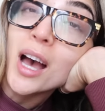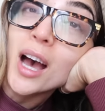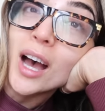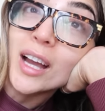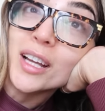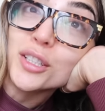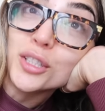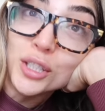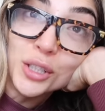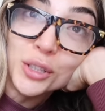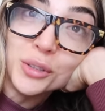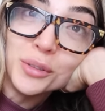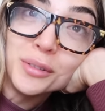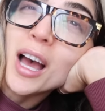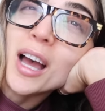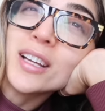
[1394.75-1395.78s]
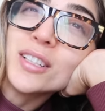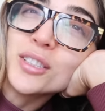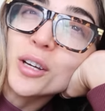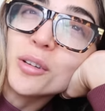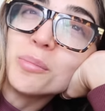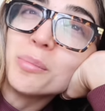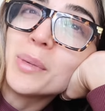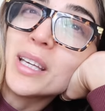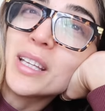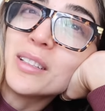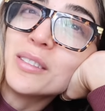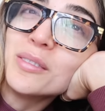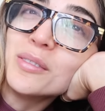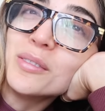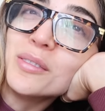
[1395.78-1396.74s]
I do. I don't
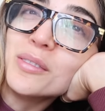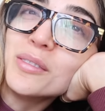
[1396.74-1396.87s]
mean